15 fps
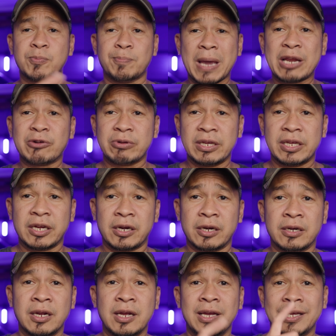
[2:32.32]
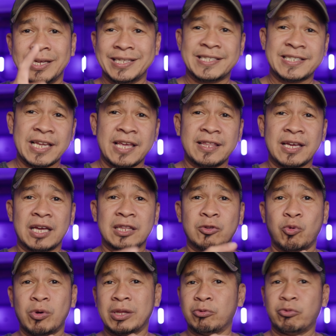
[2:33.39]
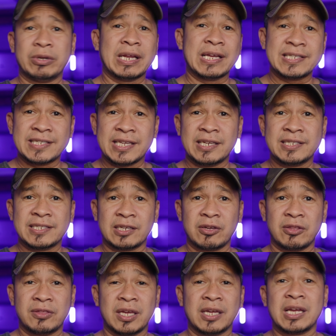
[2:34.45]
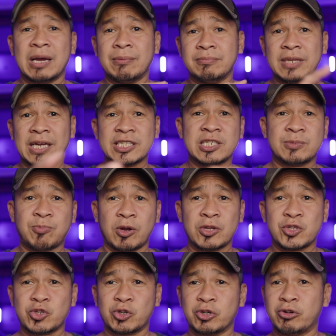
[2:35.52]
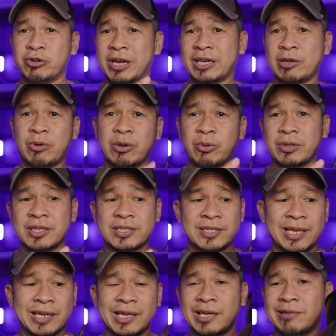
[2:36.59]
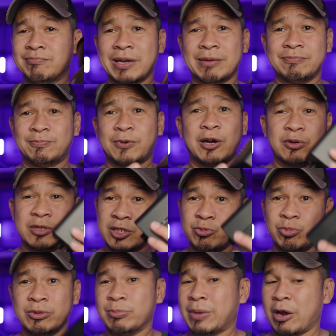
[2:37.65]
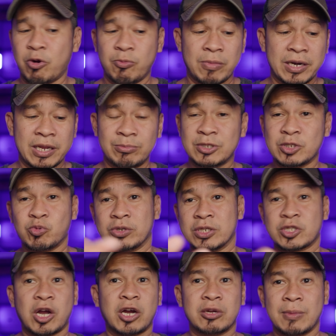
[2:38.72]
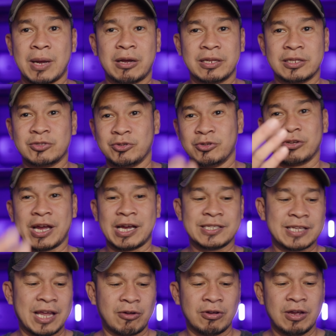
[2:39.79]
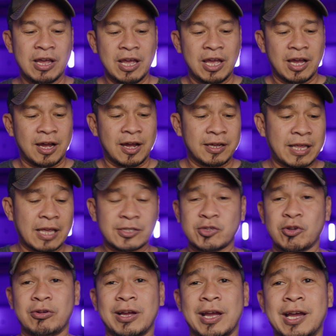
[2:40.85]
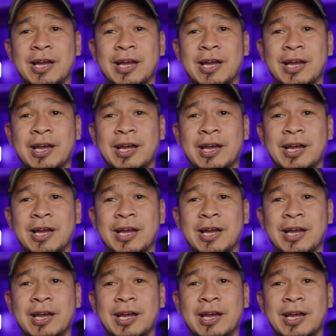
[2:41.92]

battery here. And saying that, well, when I said it's a good thing, I'm not sponsored or anyway with this thing. I bought this with my own money. I just want to talk about it to you guys now. Yeah, so